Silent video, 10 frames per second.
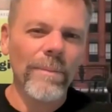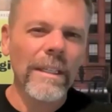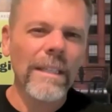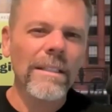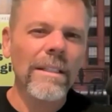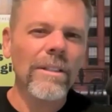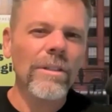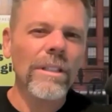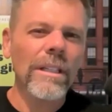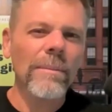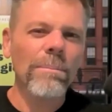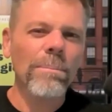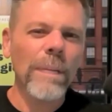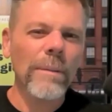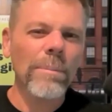He said, you see,
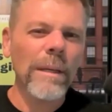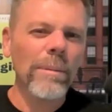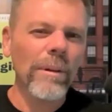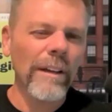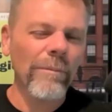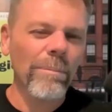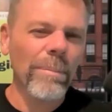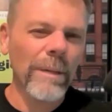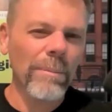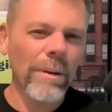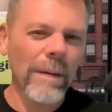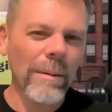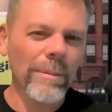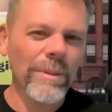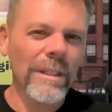big people have big
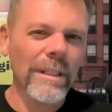problems.